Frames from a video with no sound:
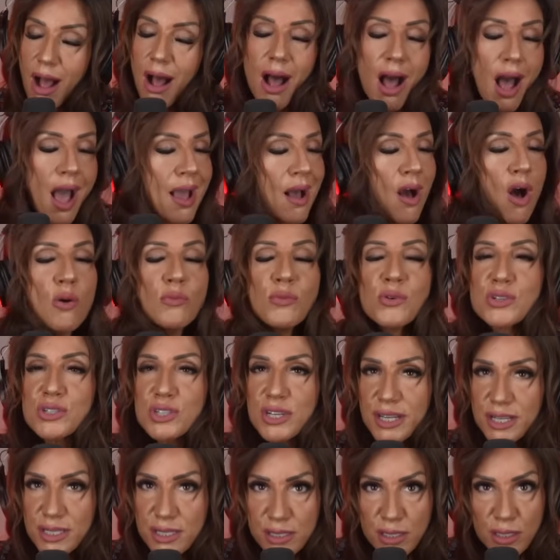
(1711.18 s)
I almost
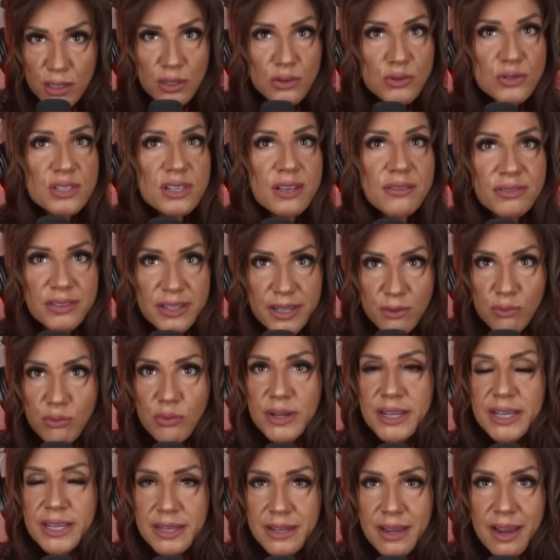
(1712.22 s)
exclusively
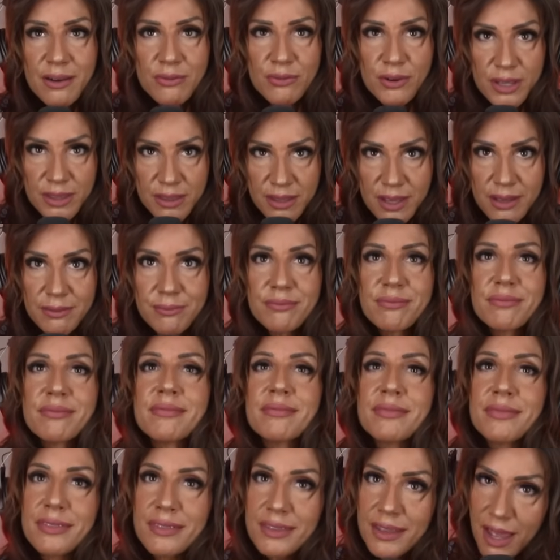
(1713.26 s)
read everything.
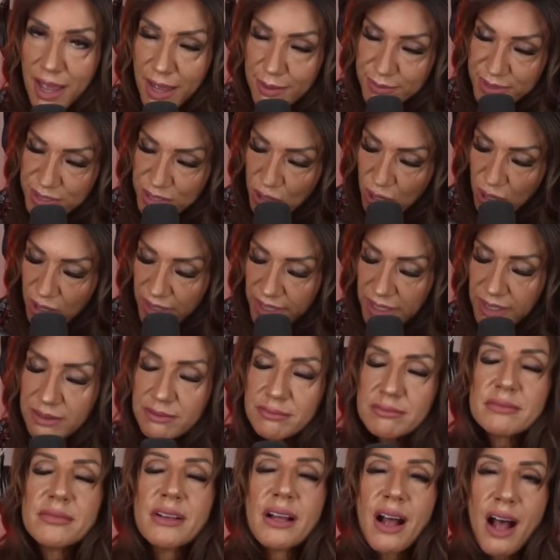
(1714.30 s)
I'm sorry.
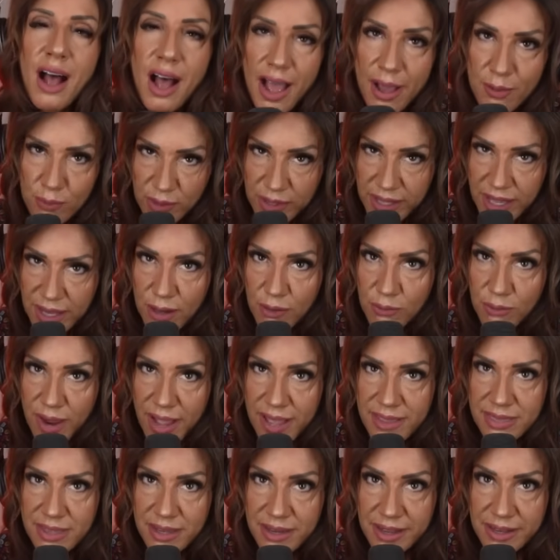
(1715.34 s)
I will get it
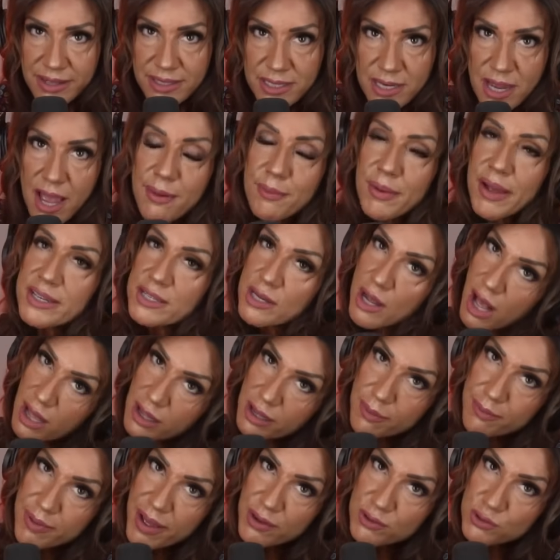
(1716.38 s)
right the next time I talk
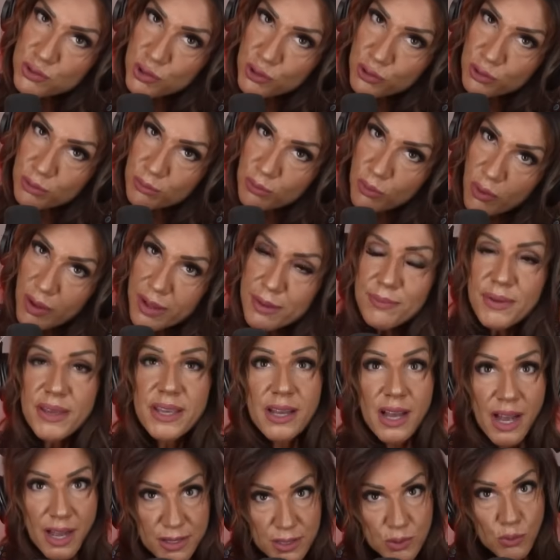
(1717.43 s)
about Turtle Boy
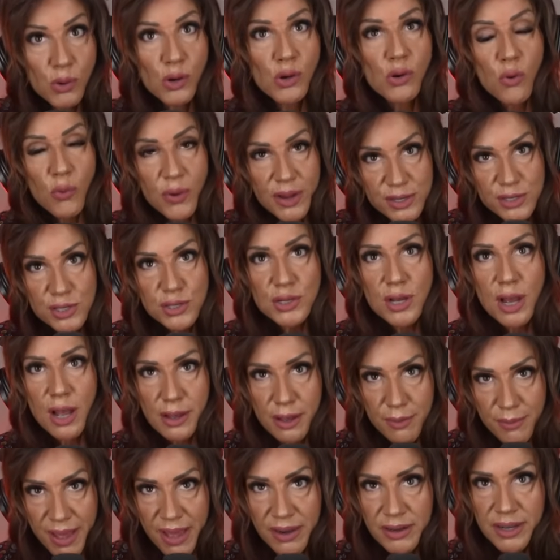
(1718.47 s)
because we're going to talk
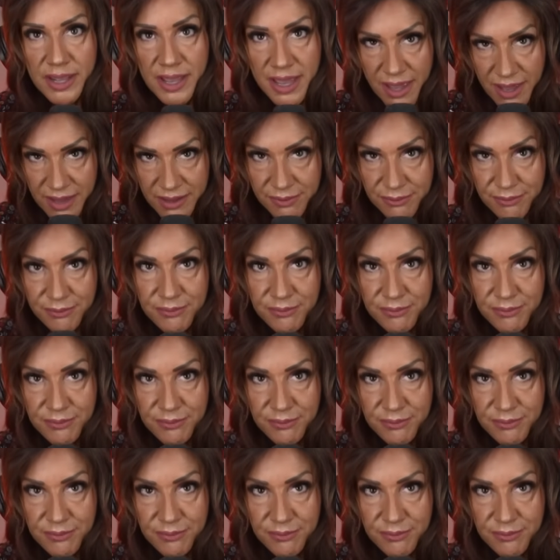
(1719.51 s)
about it again.